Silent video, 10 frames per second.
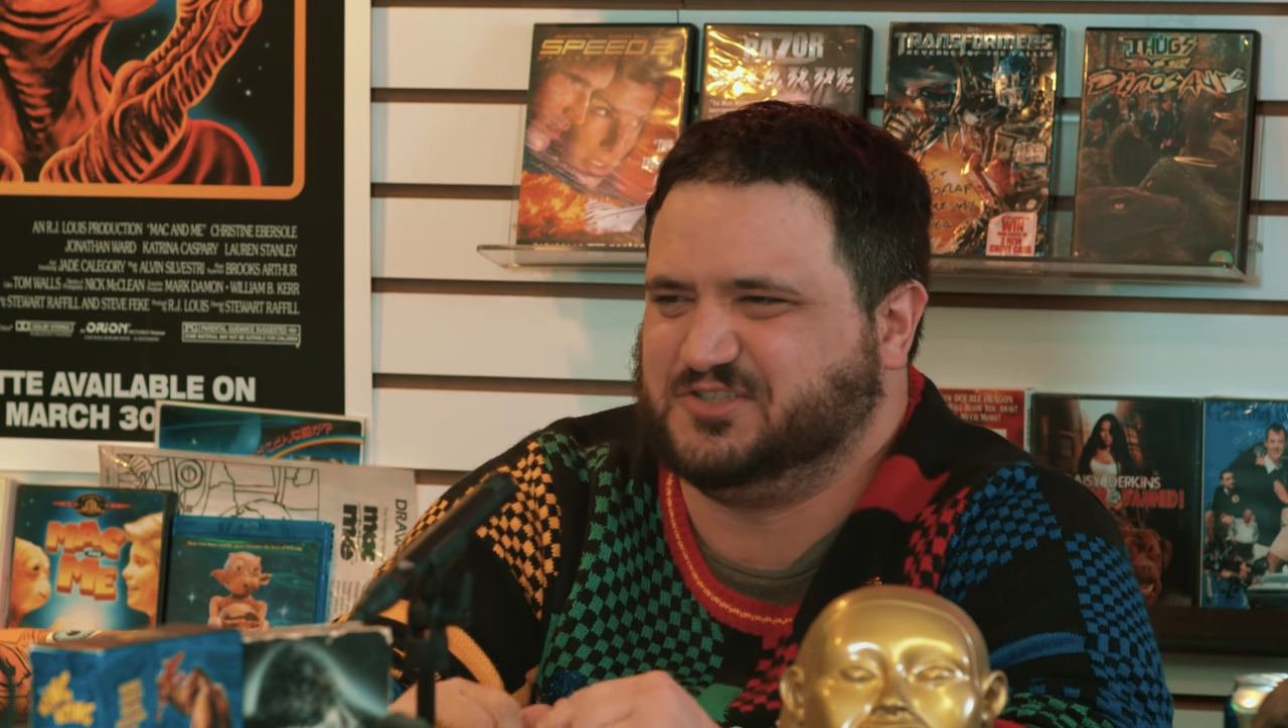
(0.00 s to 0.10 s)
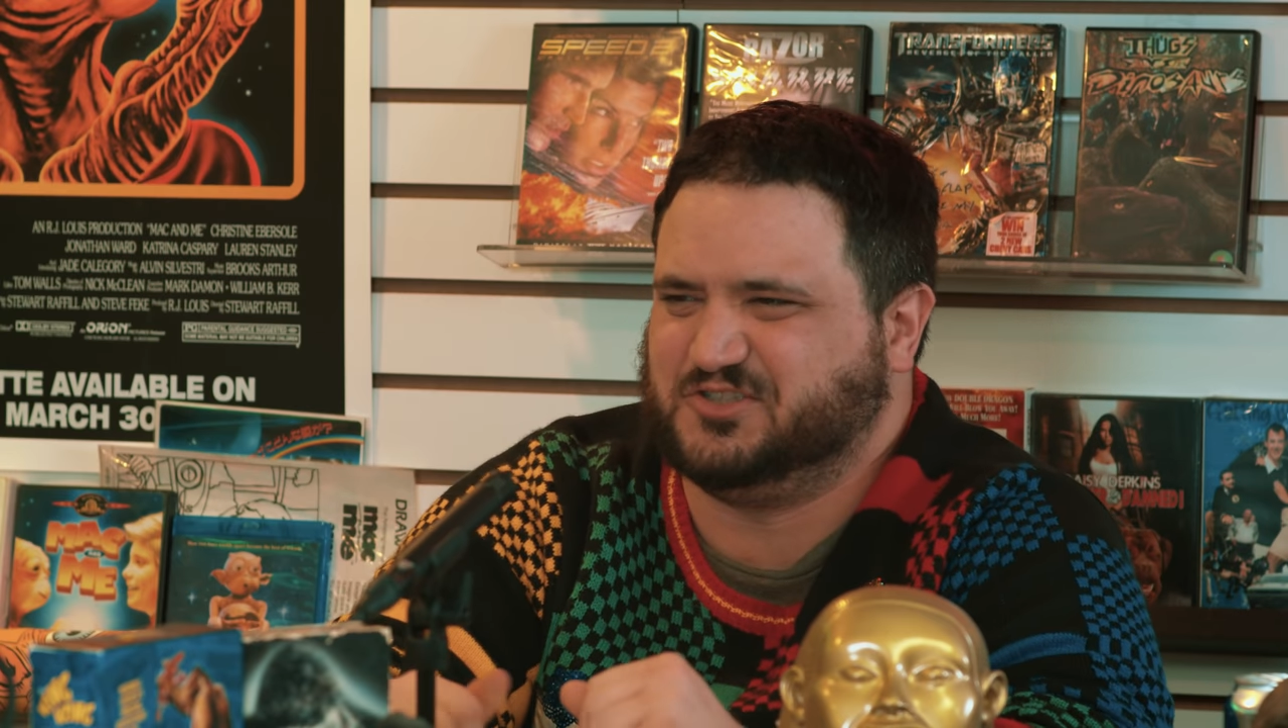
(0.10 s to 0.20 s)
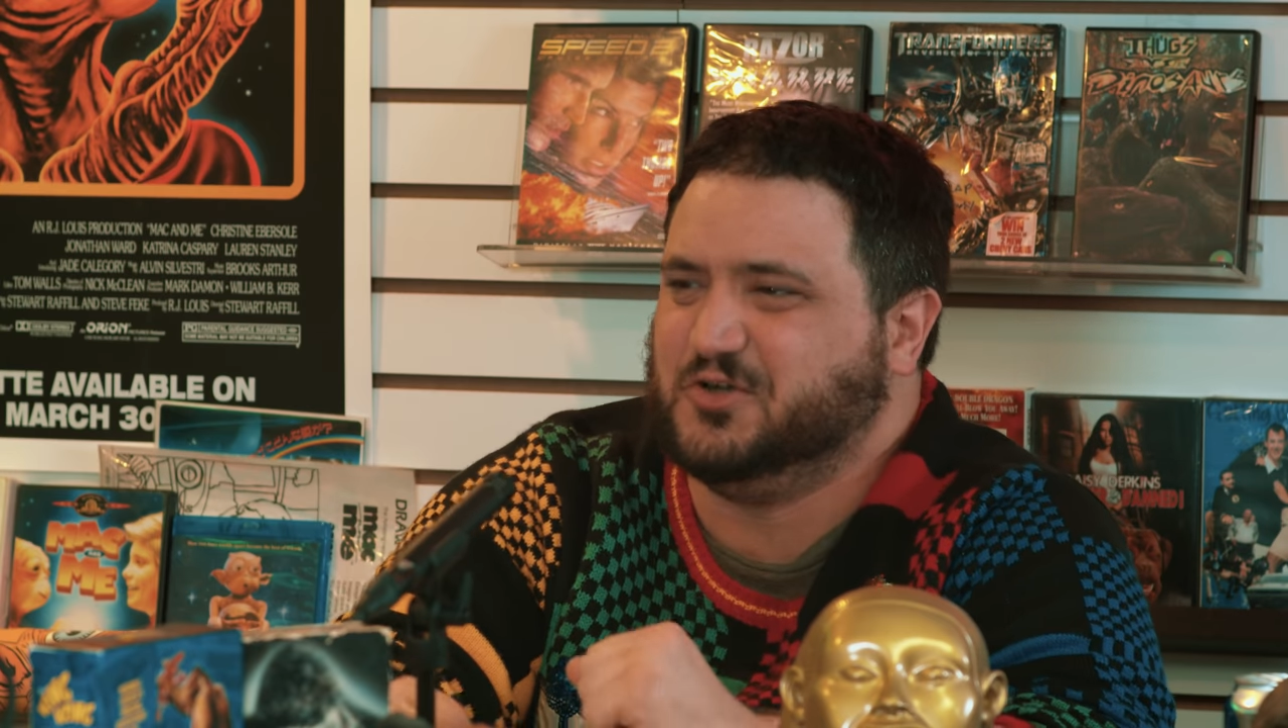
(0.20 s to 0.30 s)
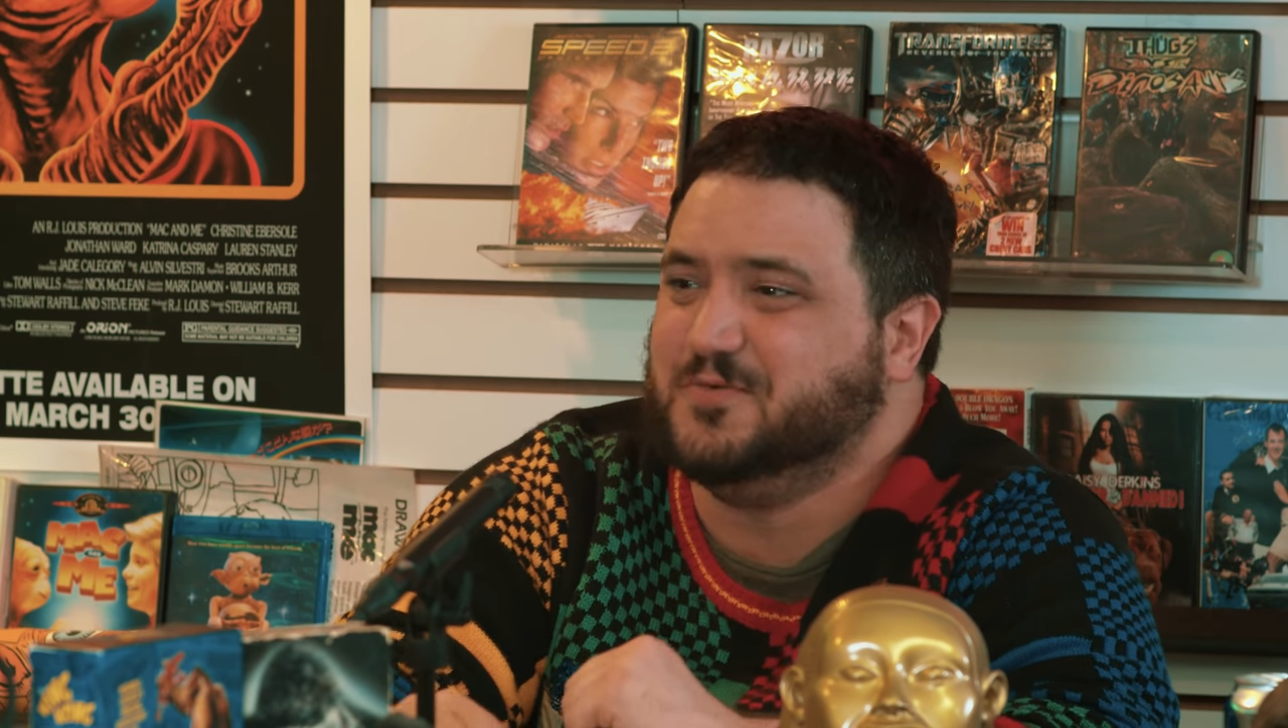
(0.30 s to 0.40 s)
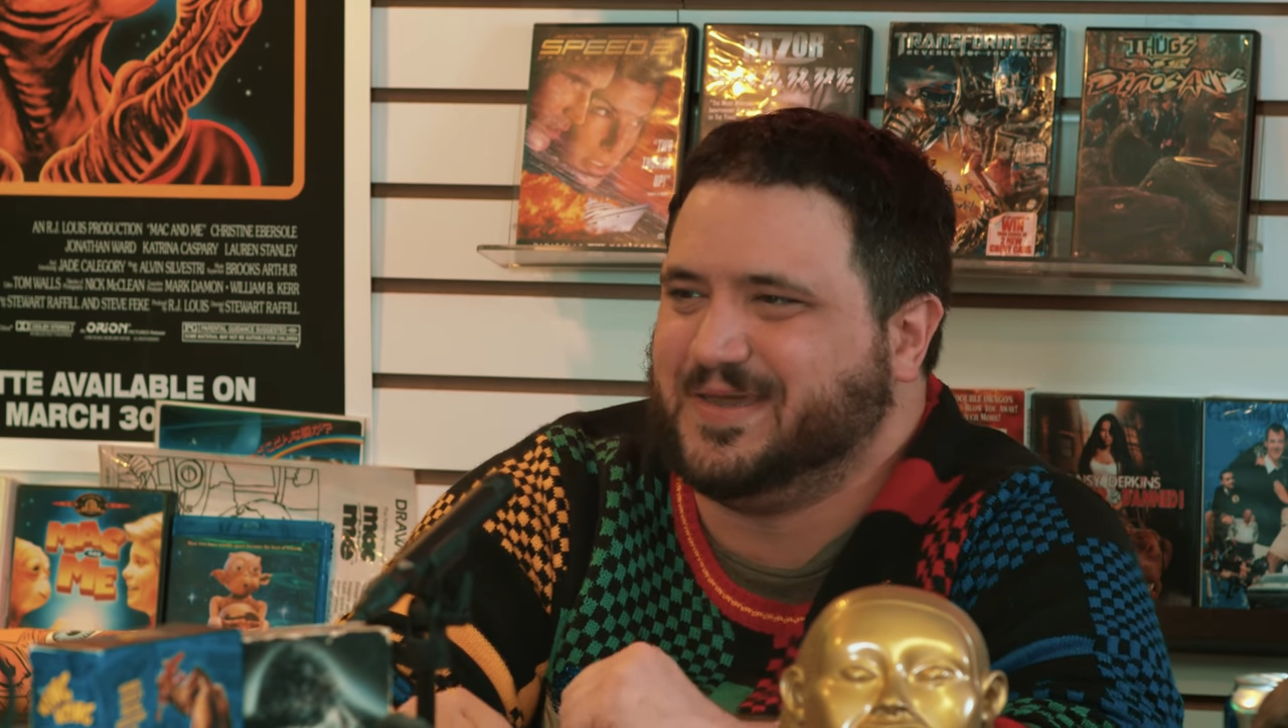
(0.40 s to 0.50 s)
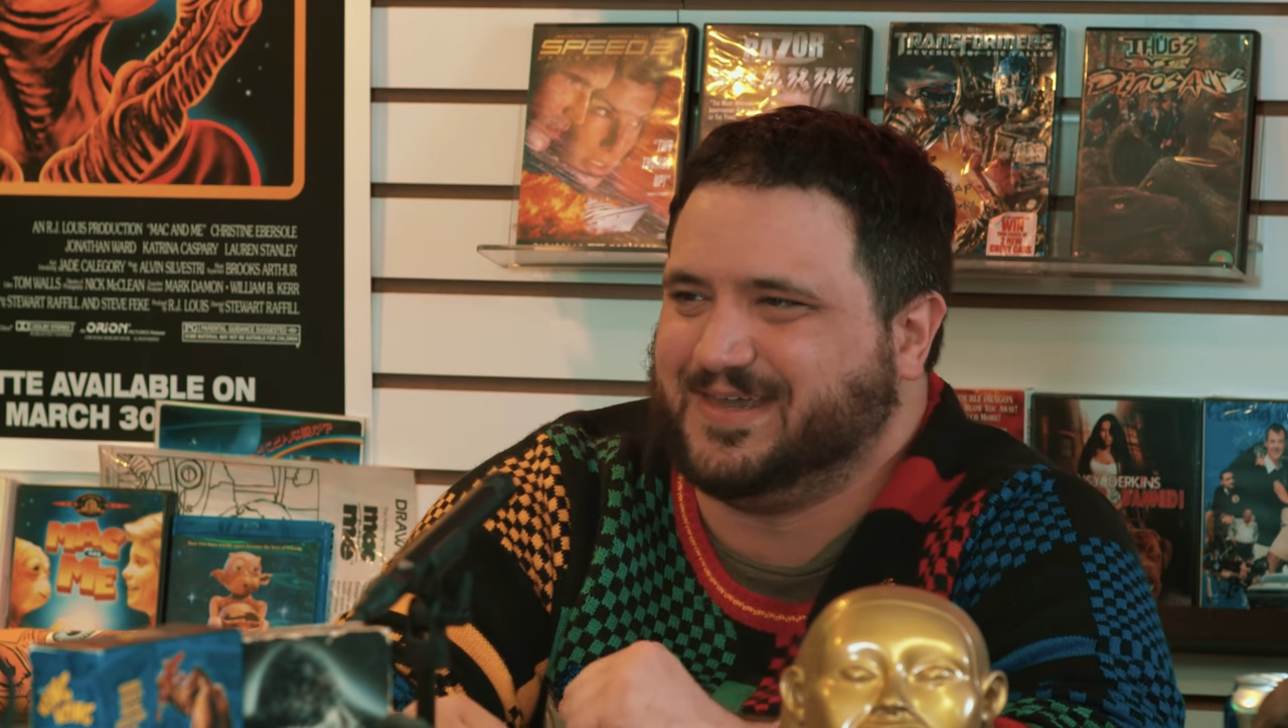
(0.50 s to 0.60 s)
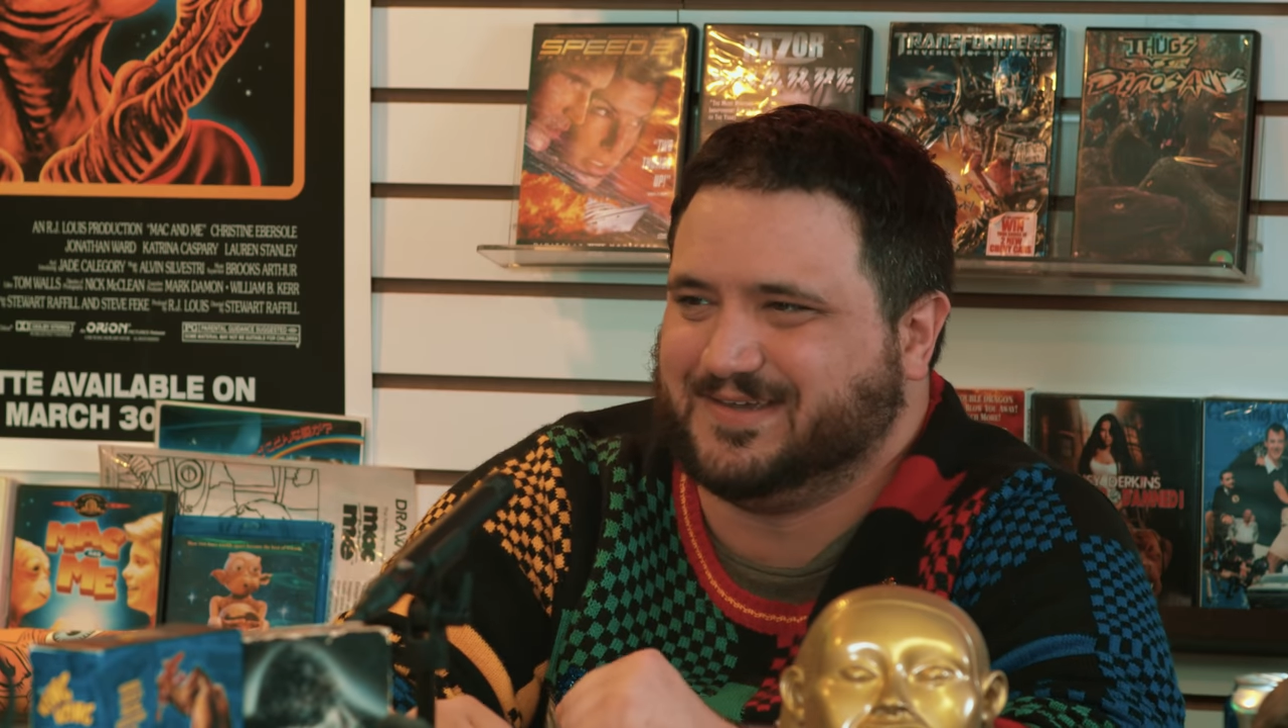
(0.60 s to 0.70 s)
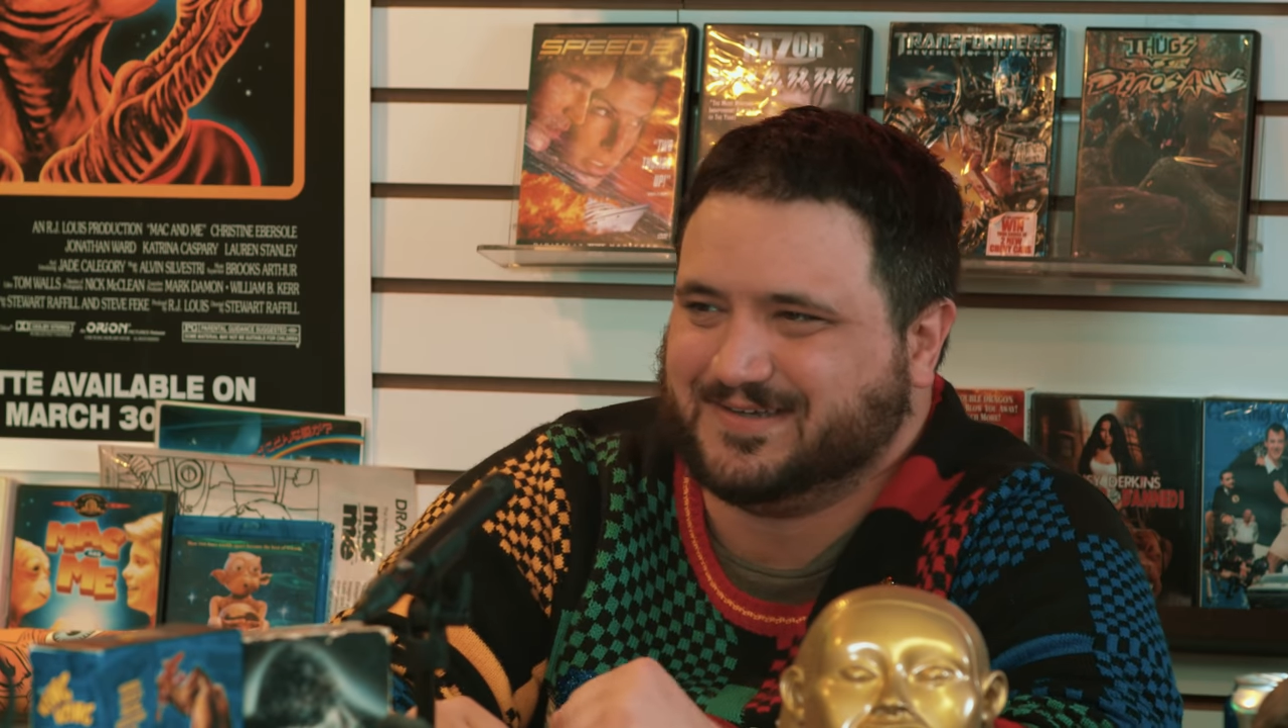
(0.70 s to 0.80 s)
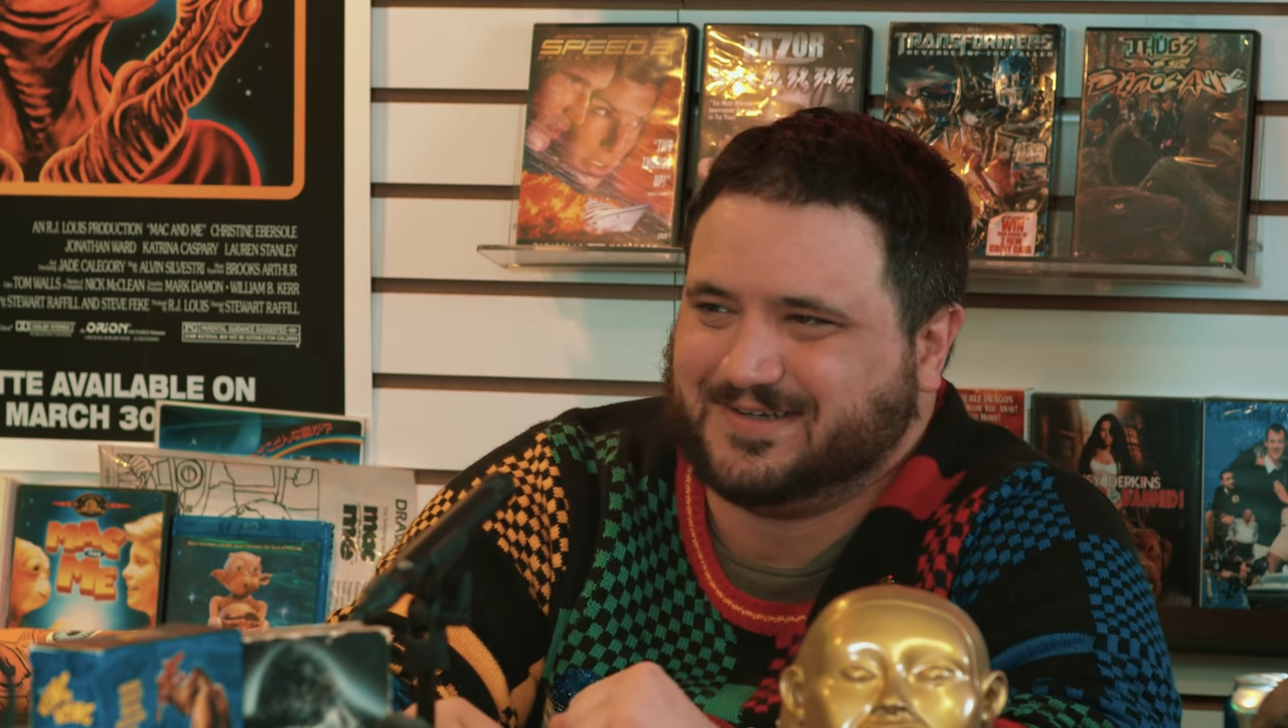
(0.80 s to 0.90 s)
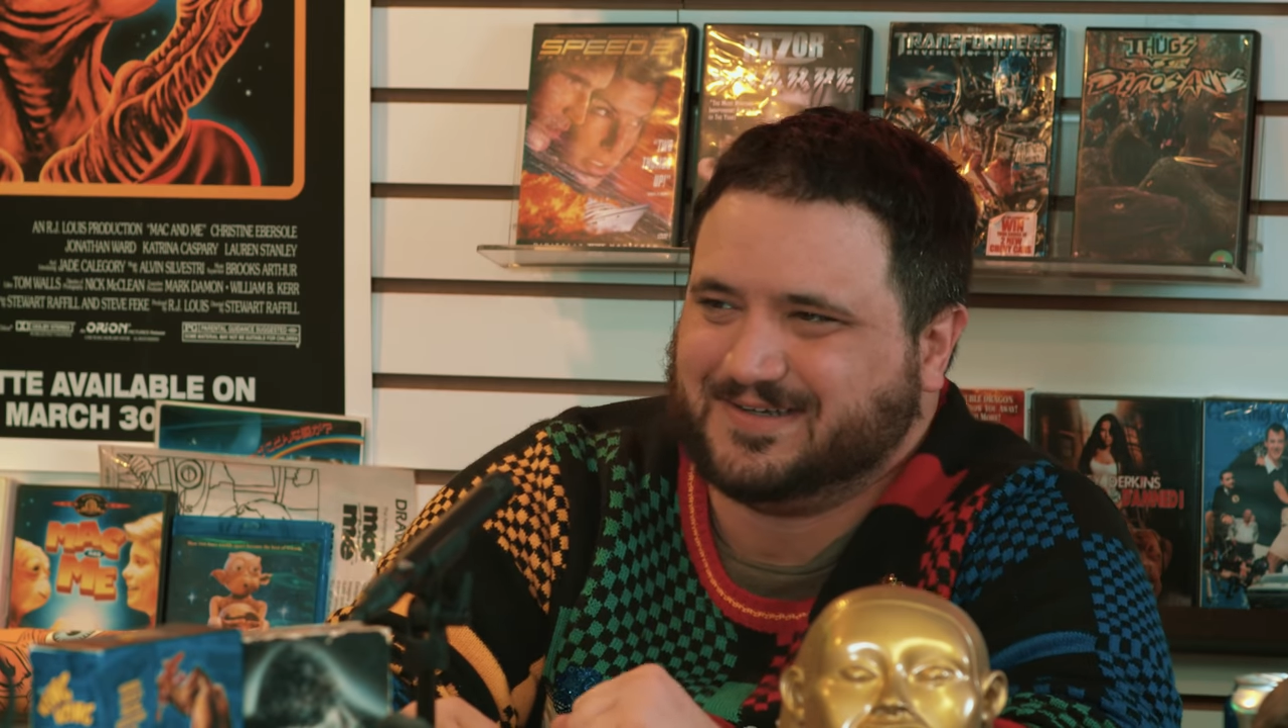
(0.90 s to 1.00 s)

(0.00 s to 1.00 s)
"Sue me."